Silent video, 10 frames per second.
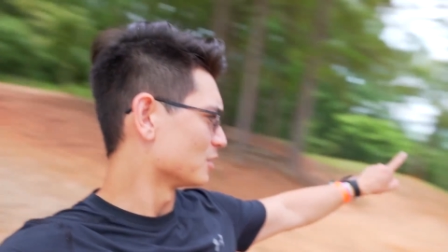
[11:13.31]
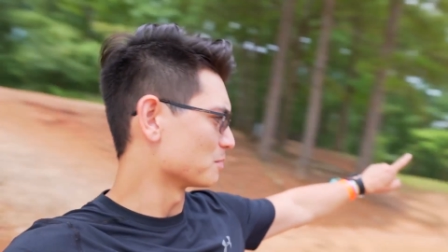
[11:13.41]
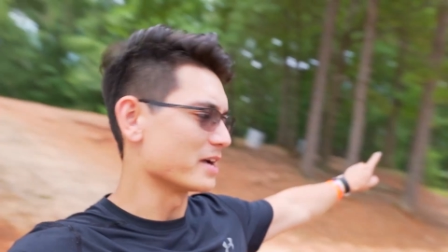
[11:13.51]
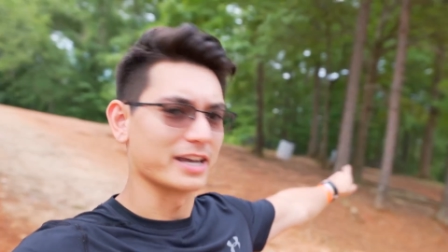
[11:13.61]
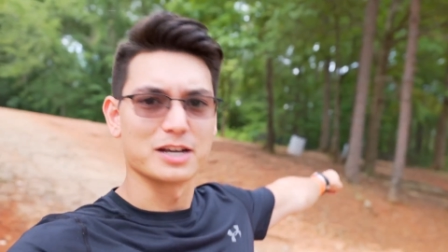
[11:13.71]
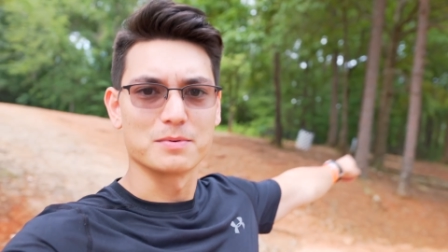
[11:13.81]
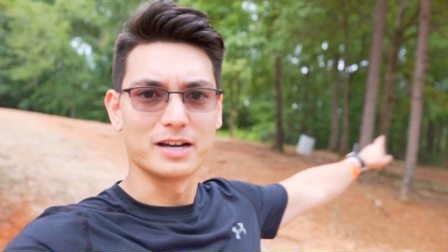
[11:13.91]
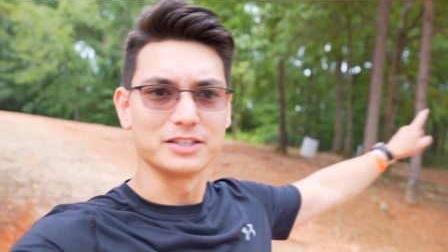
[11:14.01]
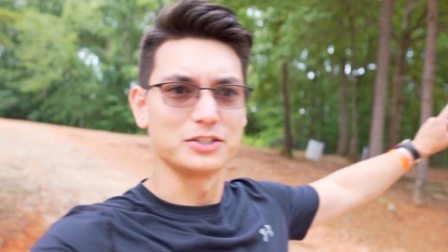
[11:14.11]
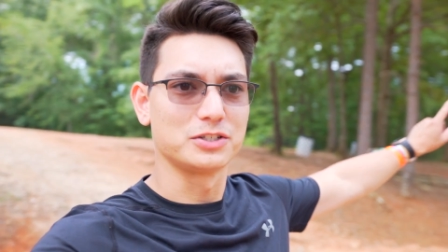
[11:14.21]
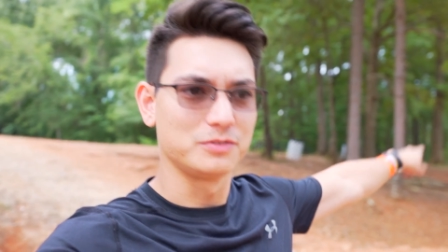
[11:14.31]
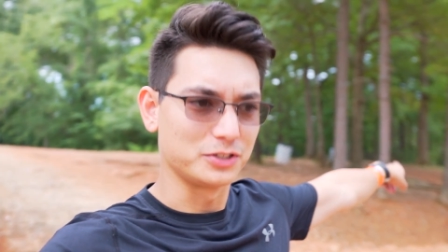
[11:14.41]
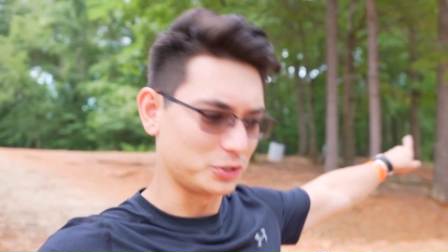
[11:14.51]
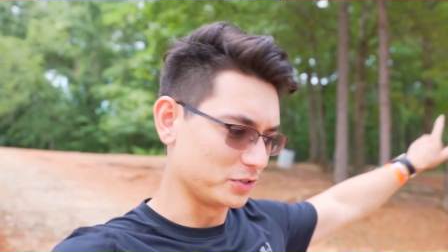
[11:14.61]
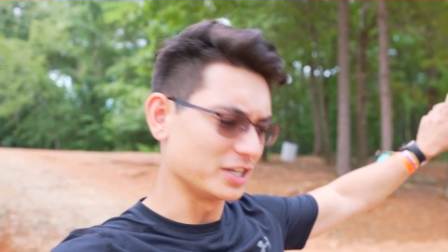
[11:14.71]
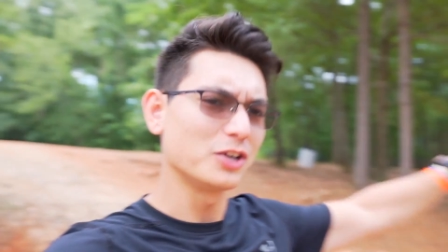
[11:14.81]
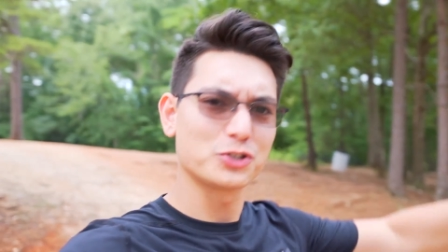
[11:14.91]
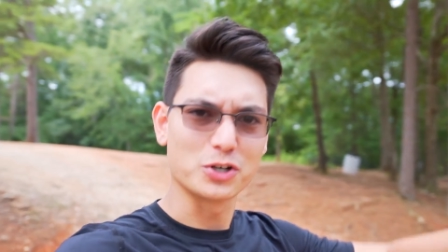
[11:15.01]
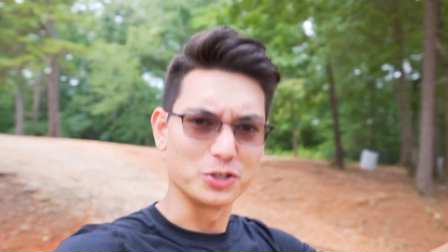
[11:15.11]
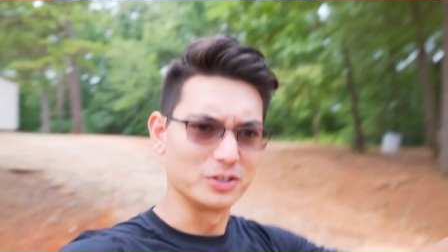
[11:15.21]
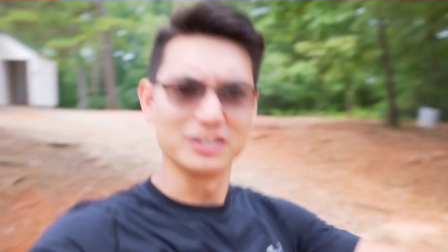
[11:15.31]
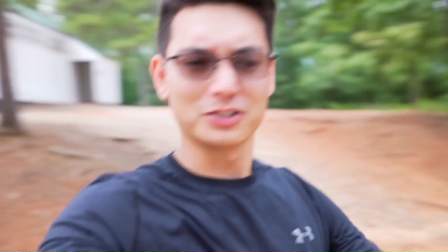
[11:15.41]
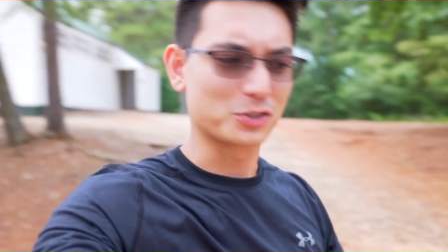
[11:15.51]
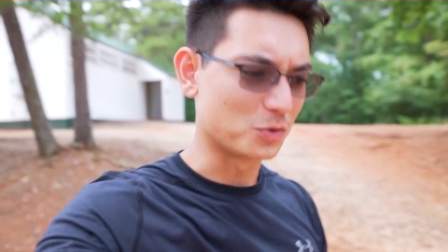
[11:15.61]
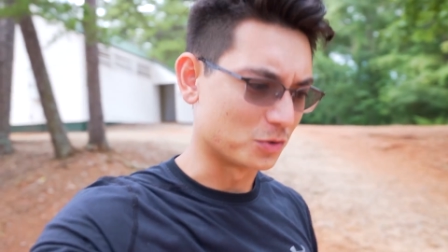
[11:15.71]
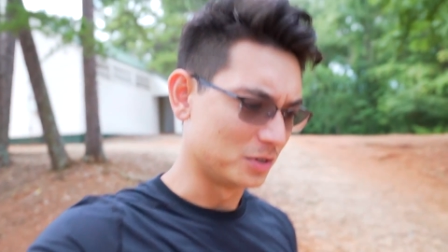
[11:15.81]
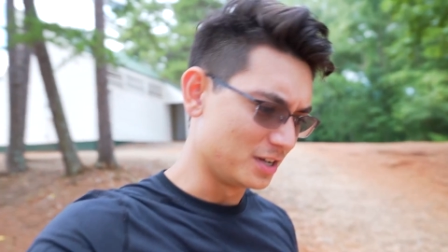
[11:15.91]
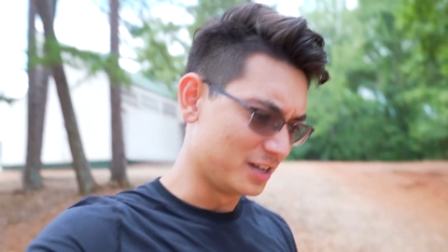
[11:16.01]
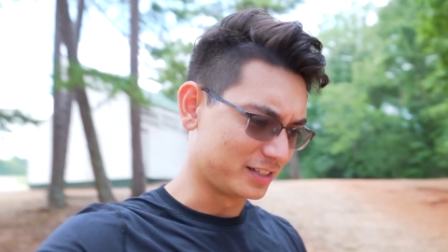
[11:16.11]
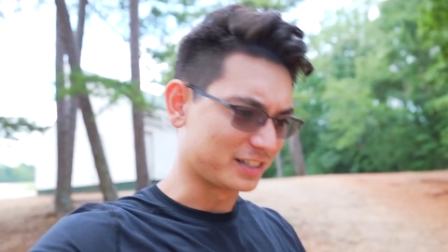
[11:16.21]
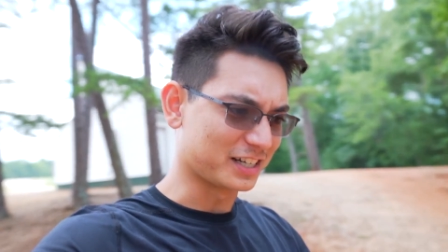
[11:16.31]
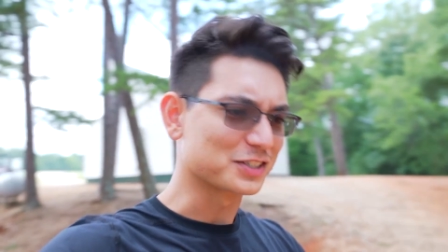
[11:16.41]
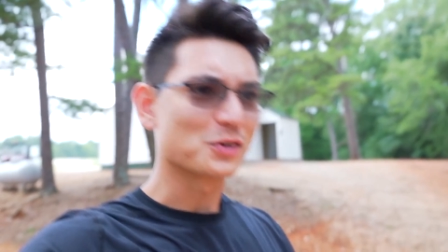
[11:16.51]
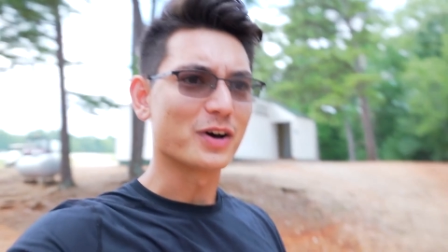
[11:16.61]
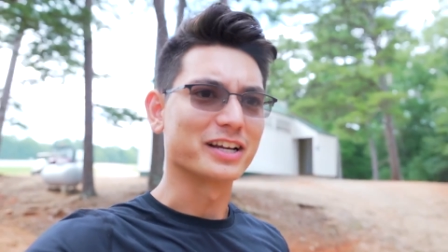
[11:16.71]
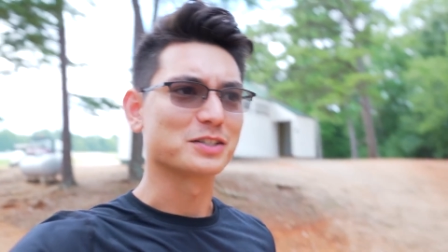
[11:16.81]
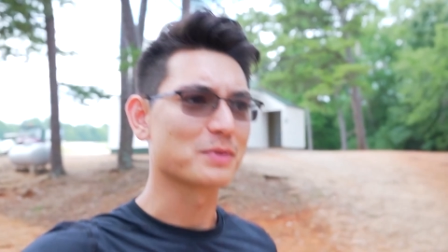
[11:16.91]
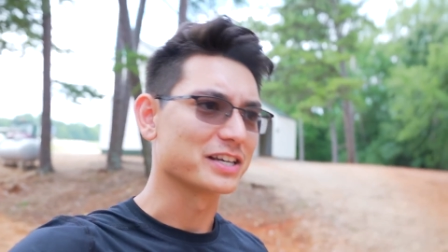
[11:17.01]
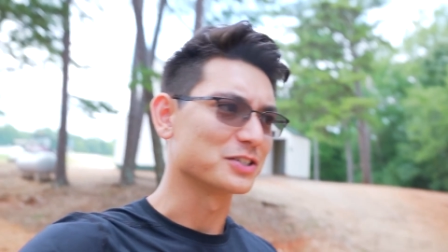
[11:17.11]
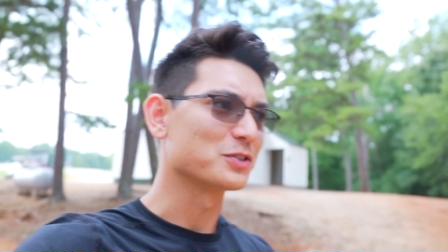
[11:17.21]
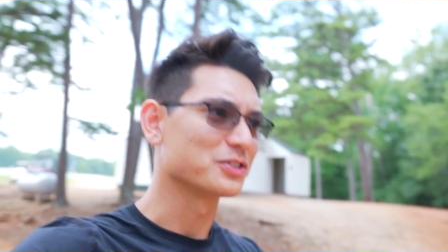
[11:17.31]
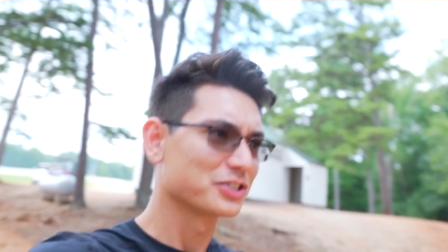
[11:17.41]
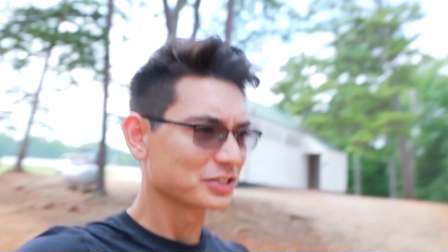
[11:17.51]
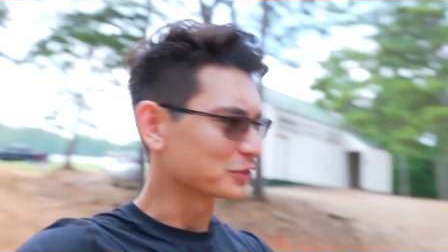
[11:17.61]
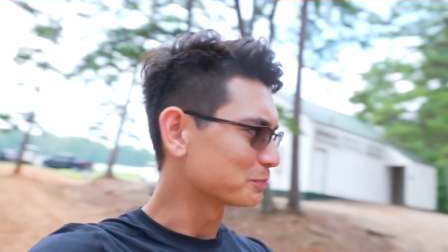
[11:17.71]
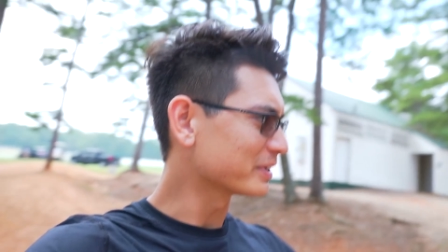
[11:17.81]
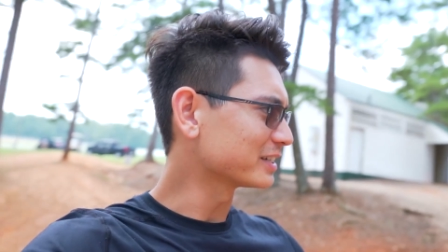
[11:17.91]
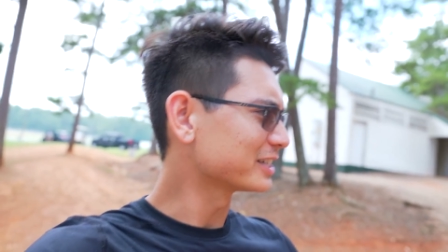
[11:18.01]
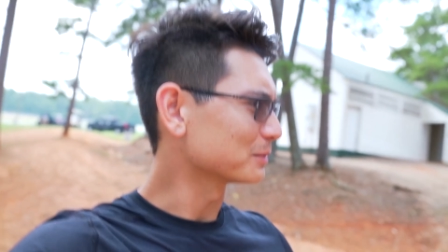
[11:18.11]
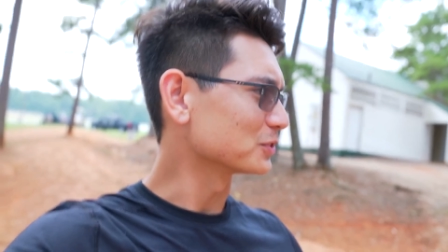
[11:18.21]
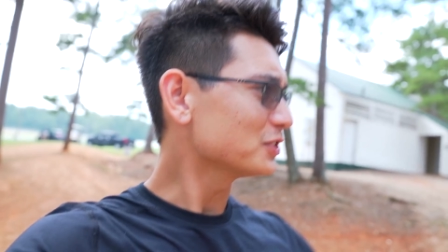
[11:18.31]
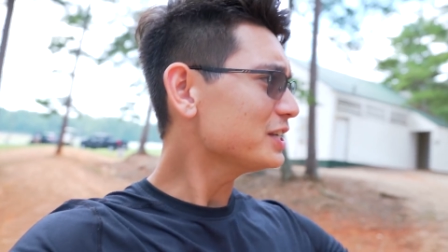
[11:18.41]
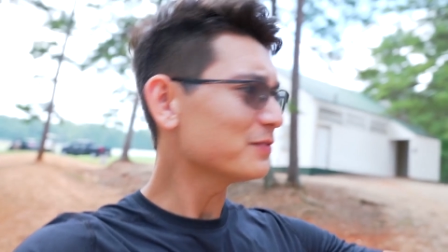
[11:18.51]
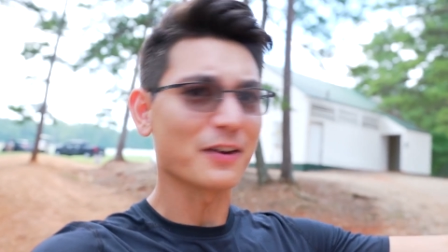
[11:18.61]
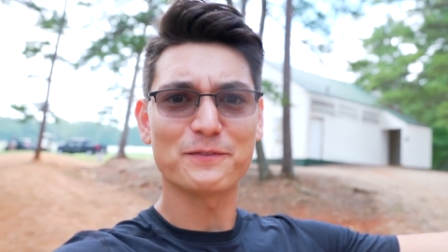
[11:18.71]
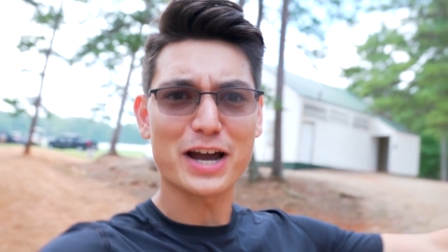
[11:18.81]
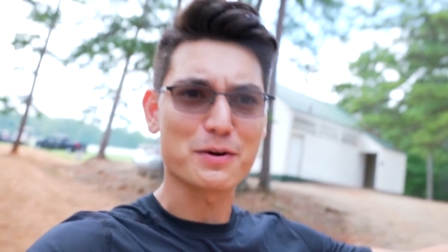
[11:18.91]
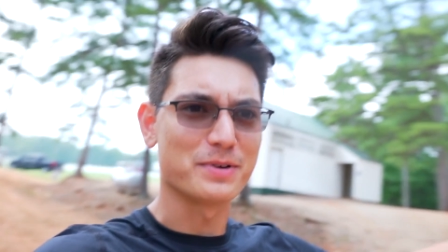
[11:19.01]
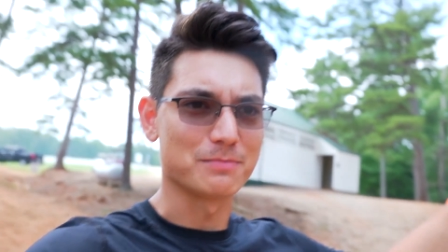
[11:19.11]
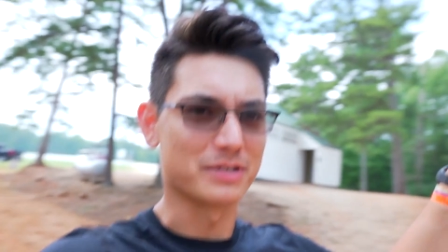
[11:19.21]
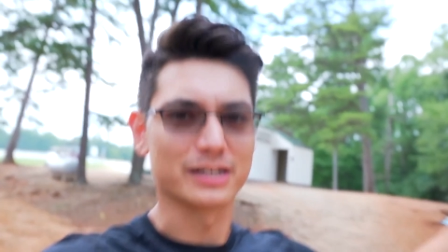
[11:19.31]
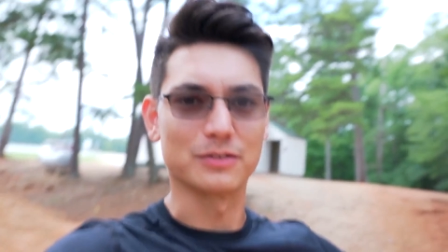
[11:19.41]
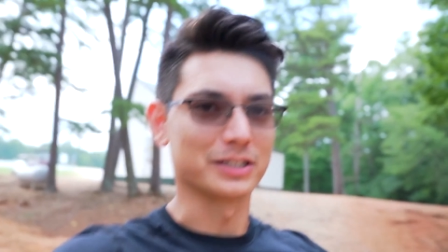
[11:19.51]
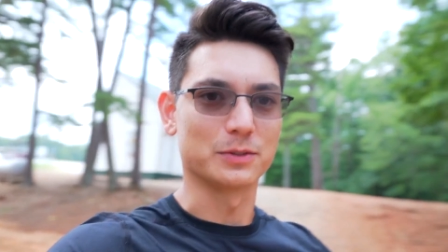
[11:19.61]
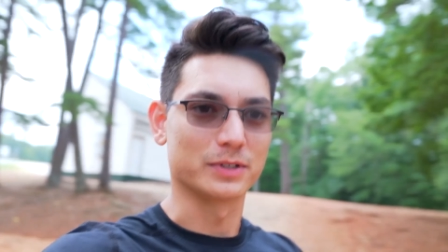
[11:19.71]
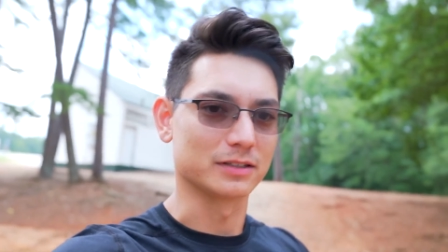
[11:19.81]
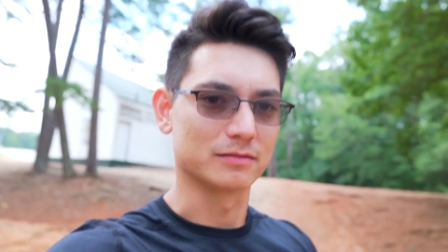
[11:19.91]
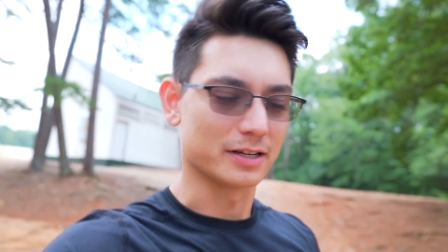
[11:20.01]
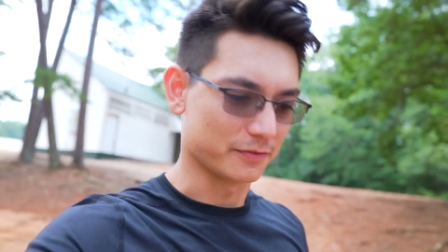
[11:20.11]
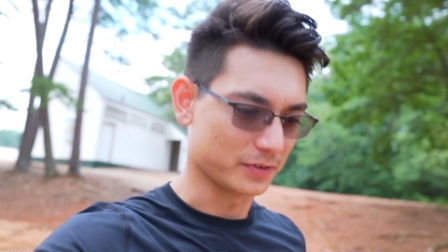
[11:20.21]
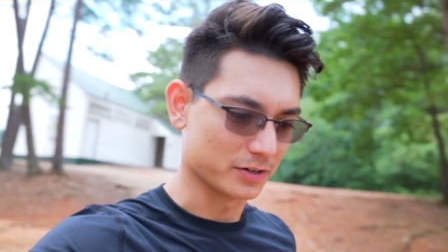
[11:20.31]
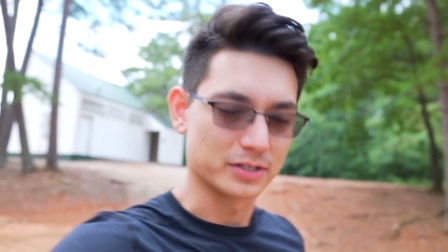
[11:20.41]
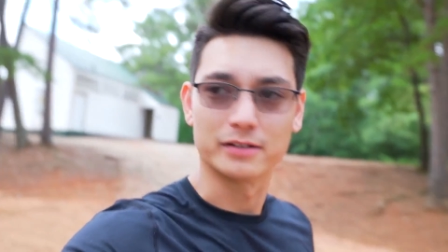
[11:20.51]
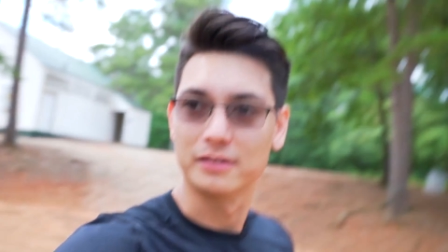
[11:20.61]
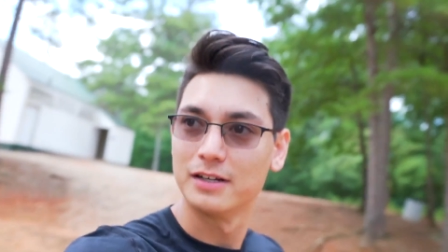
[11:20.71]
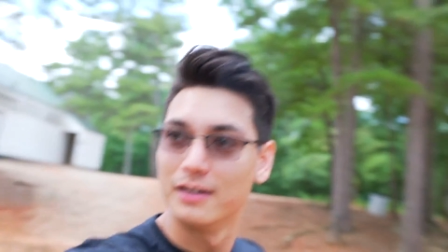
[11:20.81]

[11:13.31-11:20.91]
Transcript: are back here behind the, the trees. I'll show you. It looks cool. It's a nice quiet space. You can chill. There's picnic tables. There's even a fire pit, but I don't think we can have fires here.